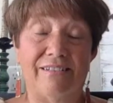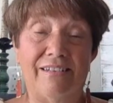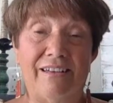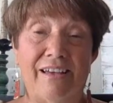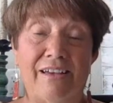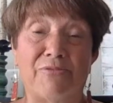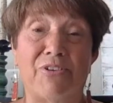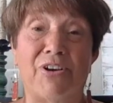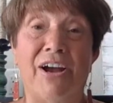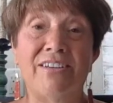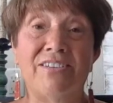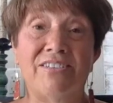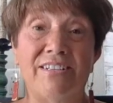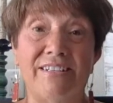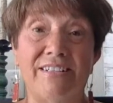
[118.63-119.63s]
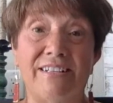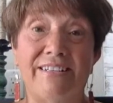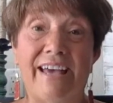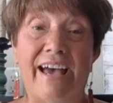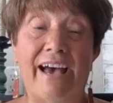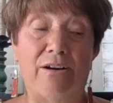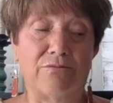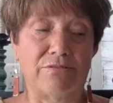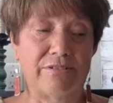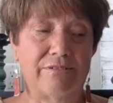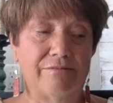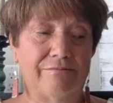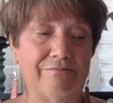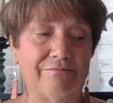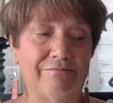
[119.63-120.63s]
I've crashed into doubt
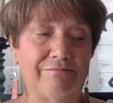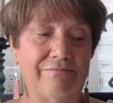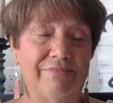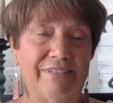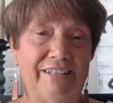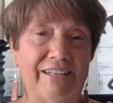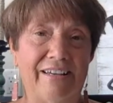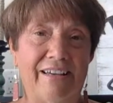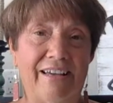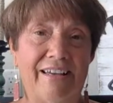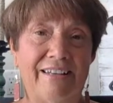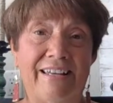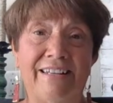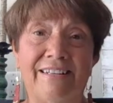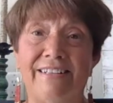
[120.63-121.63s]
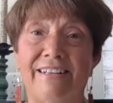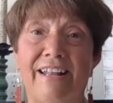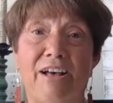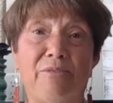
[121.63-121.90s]
and ended up